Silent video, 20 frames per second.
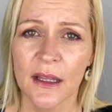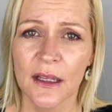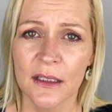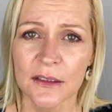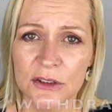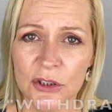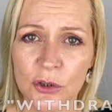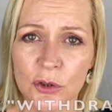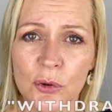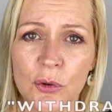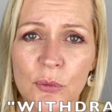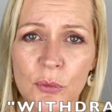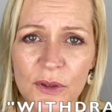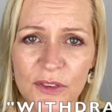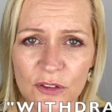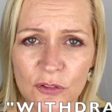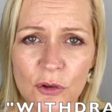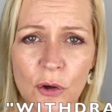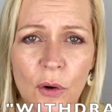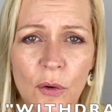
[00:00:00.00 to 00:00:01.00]
So you
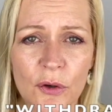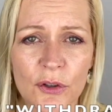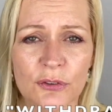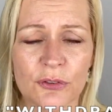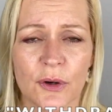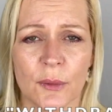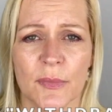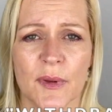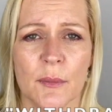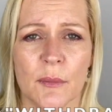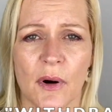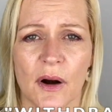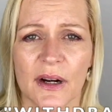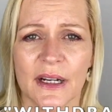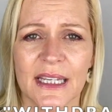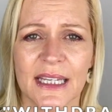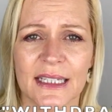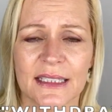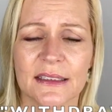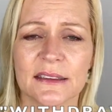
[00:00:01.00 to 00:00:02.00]
withdraw it from the
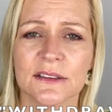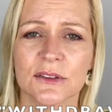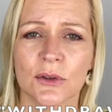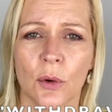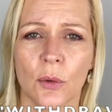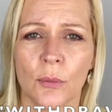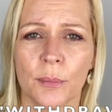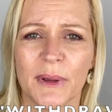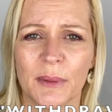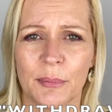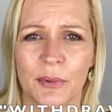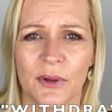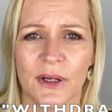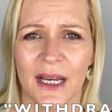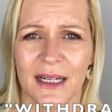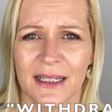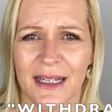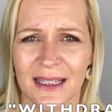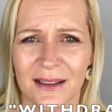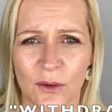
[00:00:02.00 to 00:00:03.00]
market so people
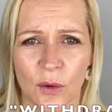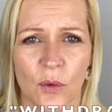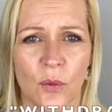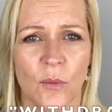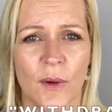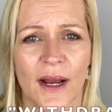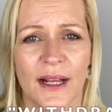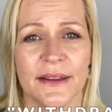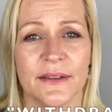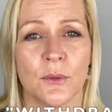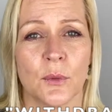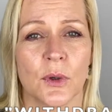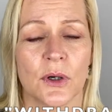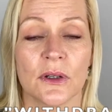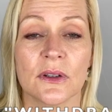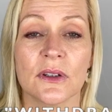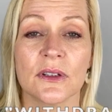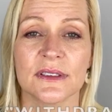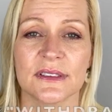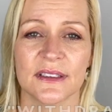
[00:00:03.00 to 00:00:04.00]
cannot go while the
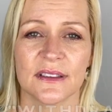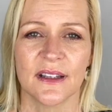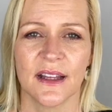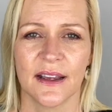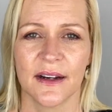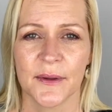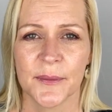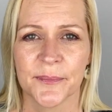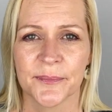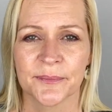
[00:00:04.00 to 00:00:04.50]
workers are there.